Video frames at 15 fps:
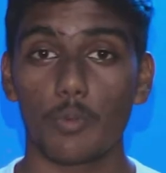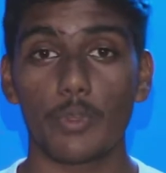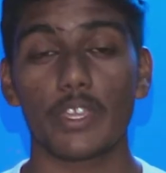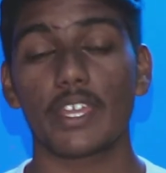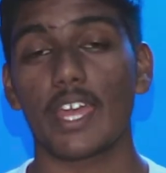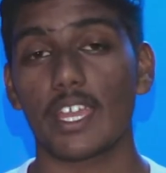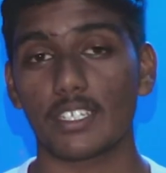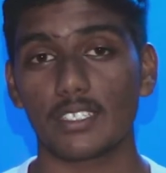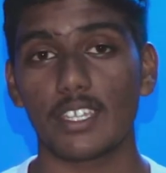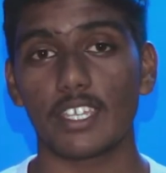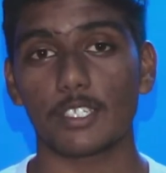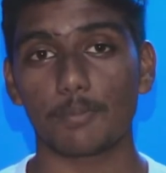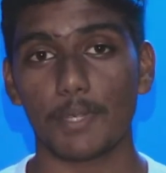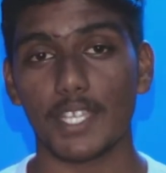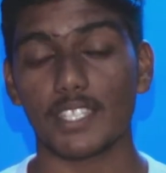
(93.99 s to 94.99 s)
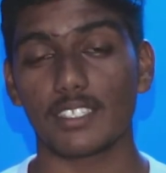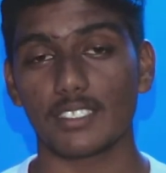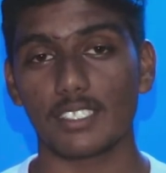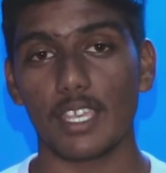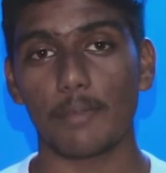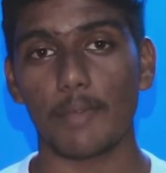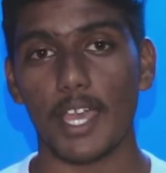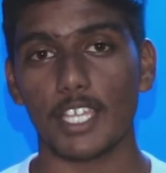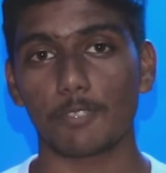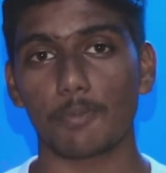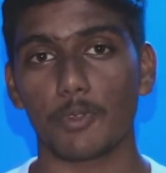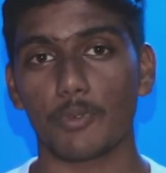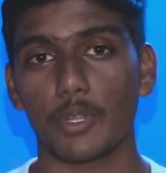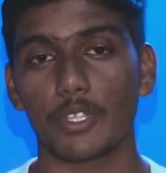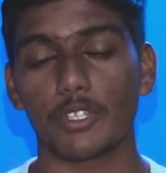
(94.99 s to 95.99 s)
we could actually expect the same
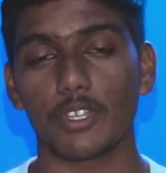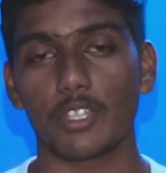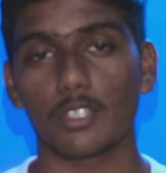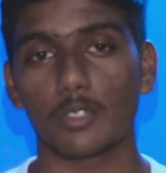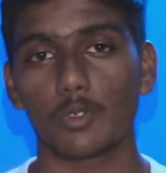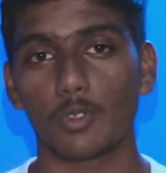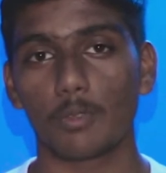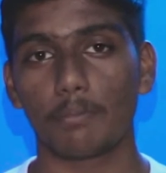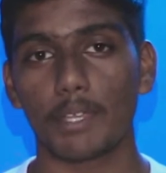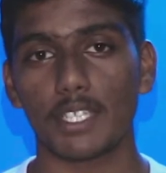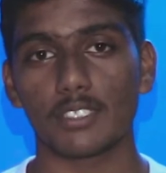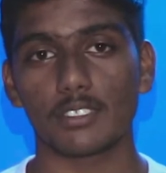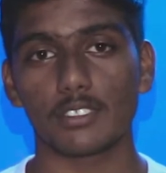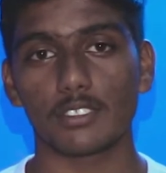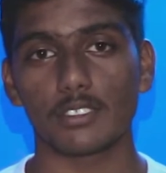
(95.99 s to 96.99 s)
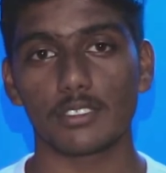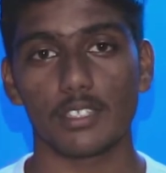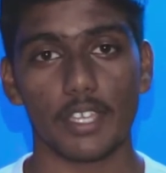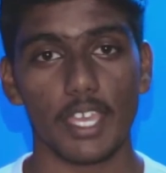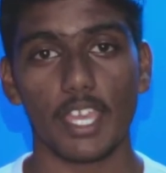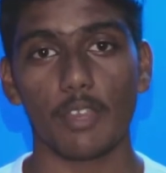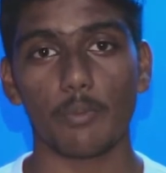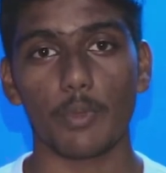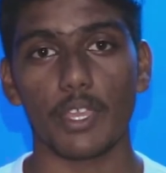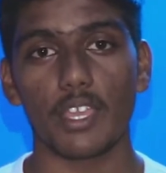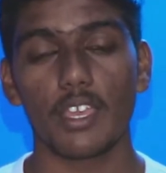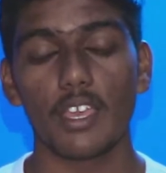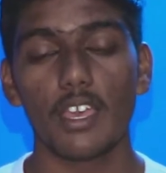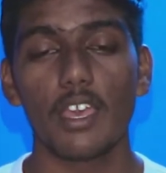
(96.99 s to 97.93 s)
aspect ratio on the Google Pixels, can't we?